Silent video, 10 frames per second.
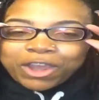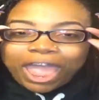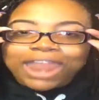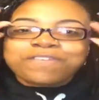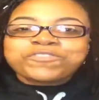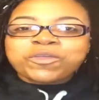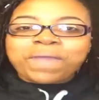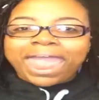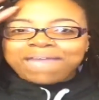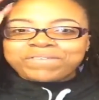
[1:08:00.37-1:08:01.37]
not if you
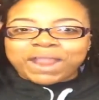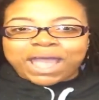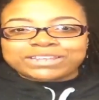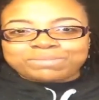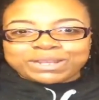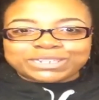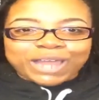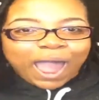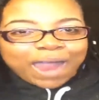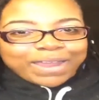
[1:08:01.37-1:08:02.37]
haven't, husband.
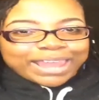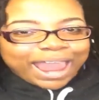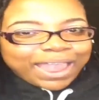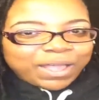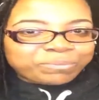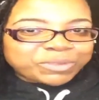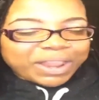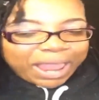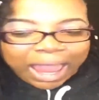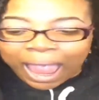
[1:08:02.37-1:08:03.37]
Sorry, can't help you
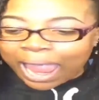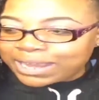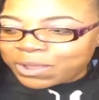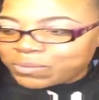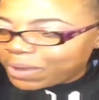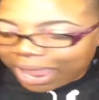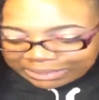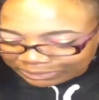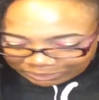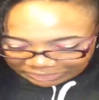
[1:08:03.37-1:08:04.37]
there. I don't. I...
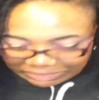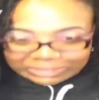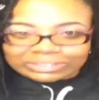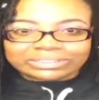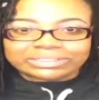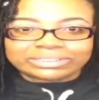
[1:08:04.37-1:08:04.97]
Mm.